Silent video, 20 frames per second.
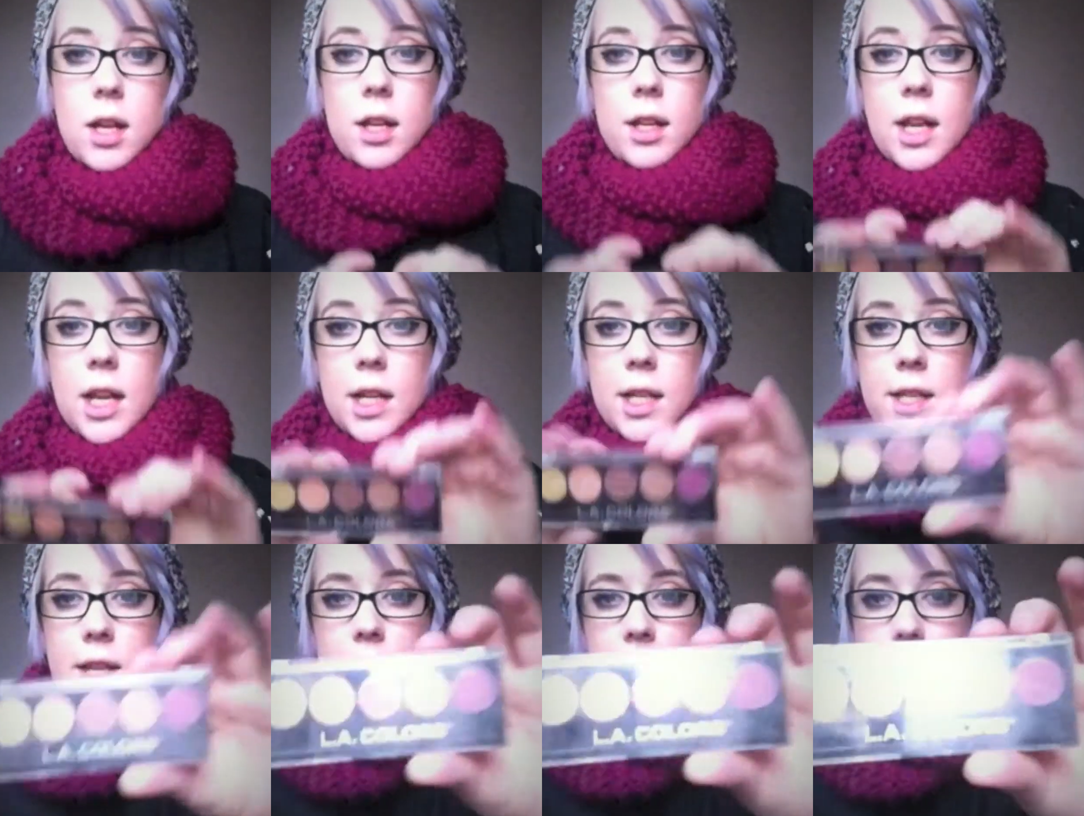
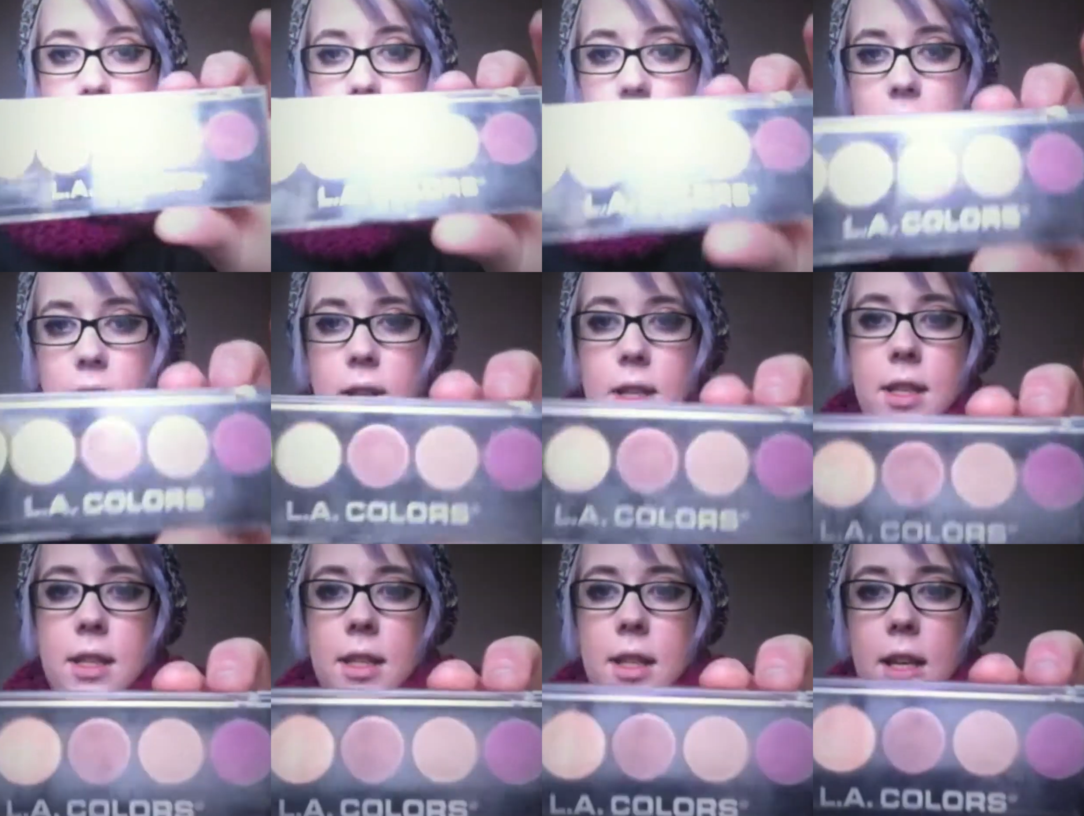Next up
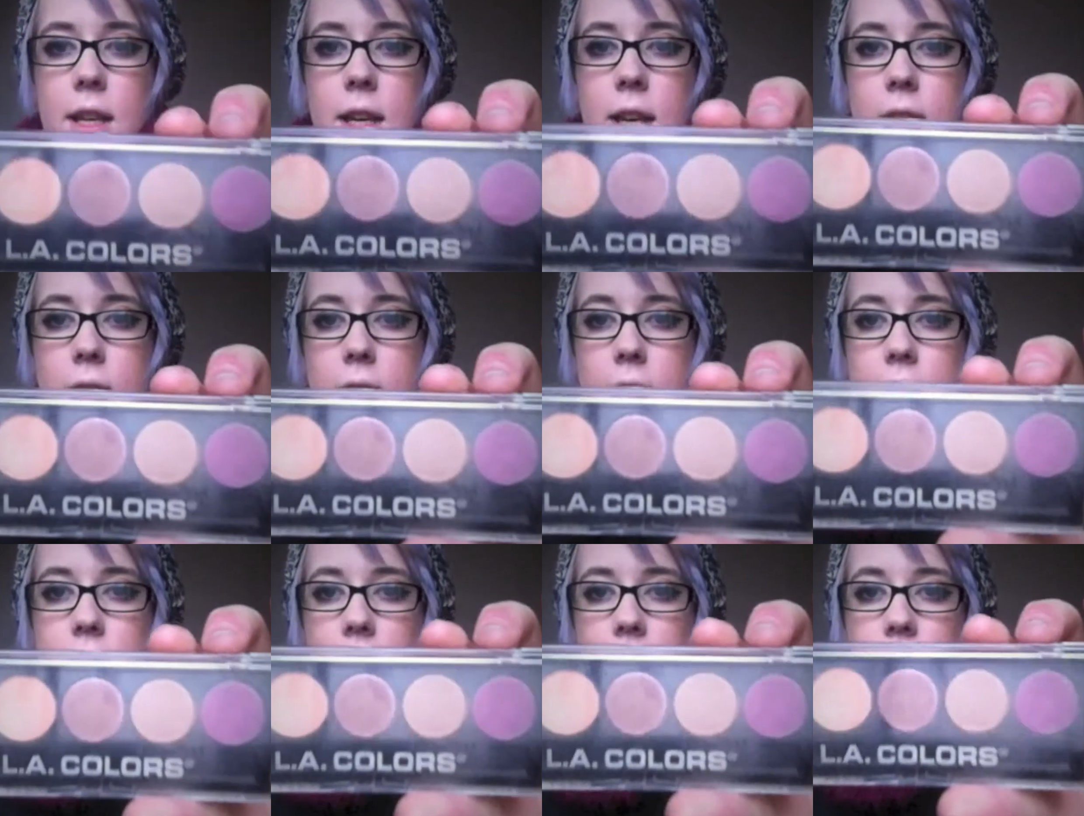is the
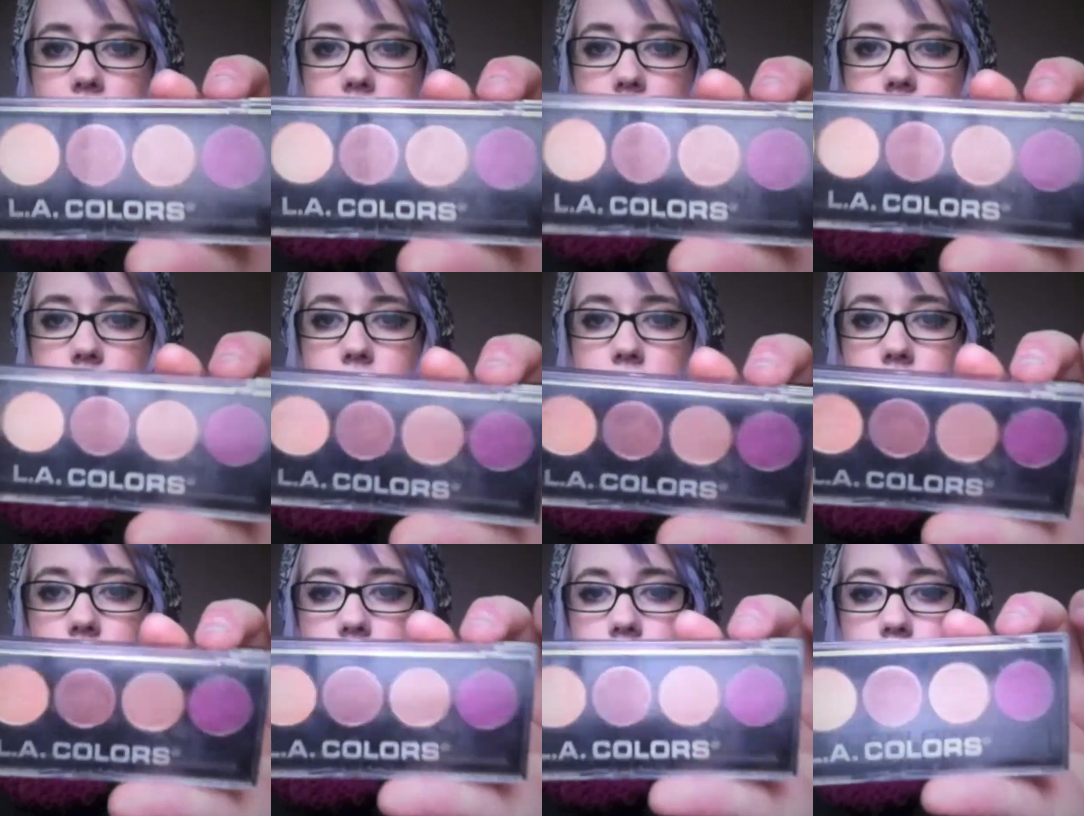LA
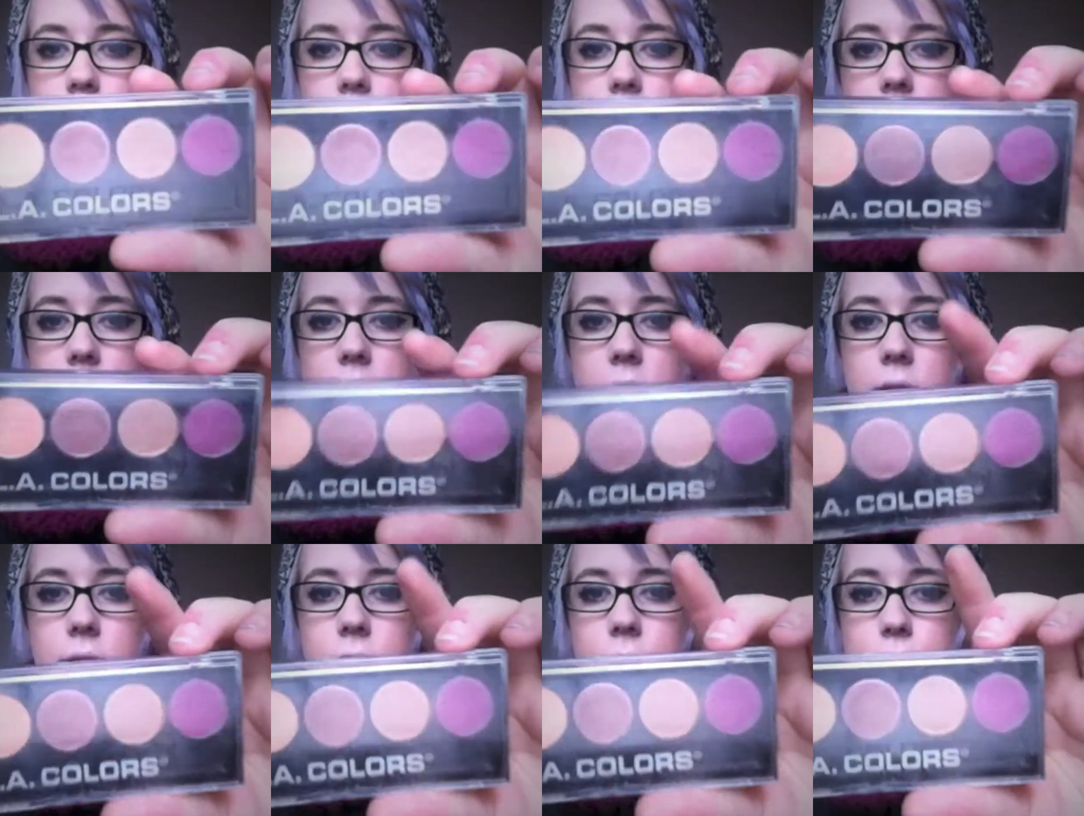
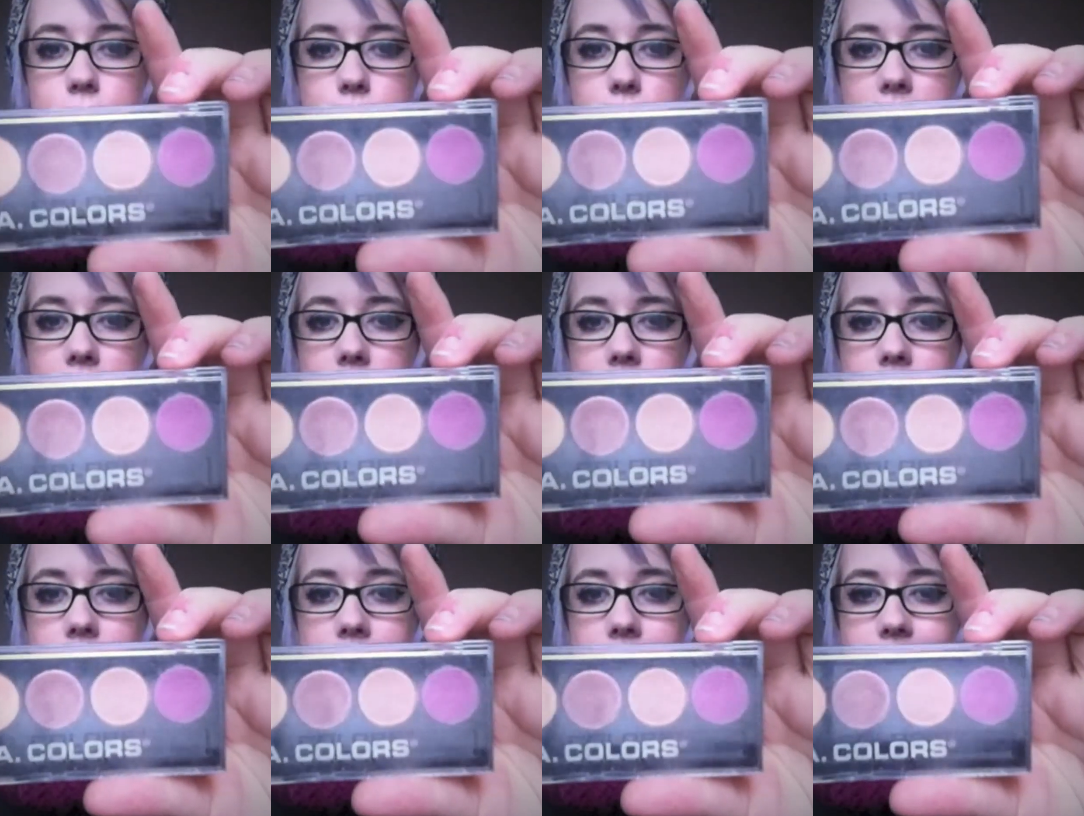Colours
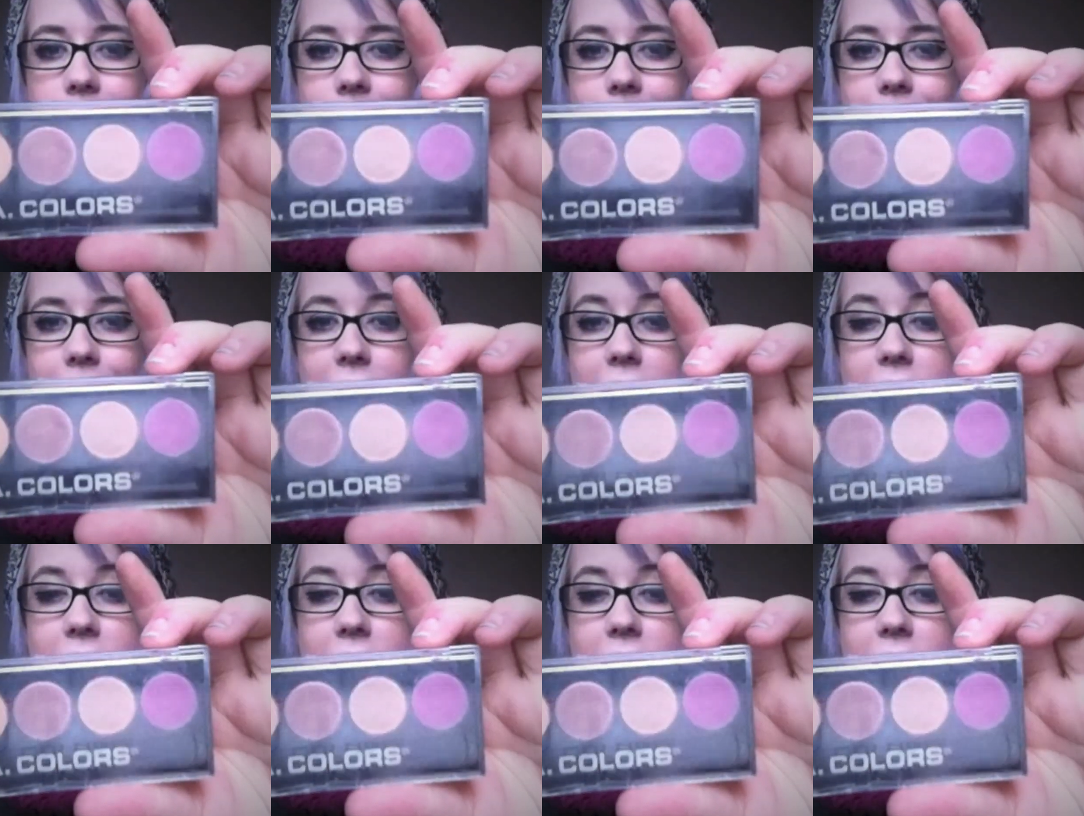palette in